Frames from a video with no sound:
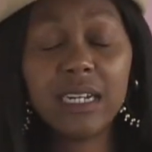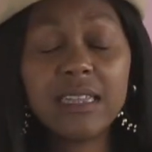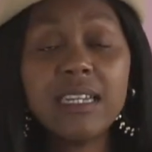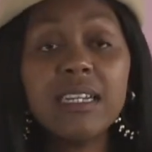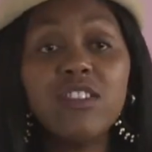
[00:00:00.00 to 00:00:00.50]
I
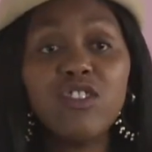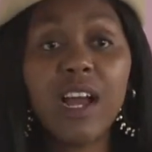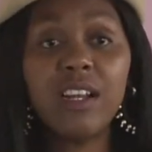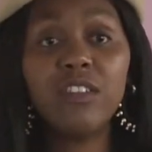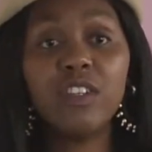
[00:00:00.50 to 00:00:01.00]
think it's
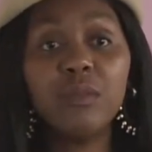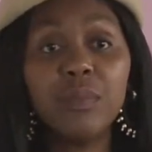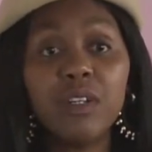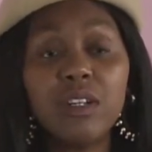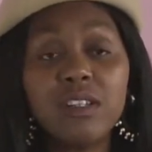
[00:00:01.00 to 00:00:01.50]
challenging
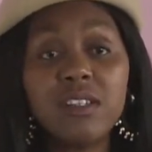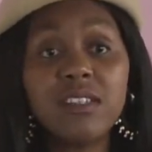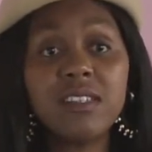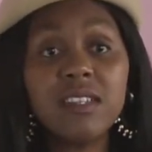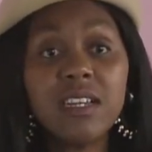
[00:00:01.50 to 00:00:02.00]
because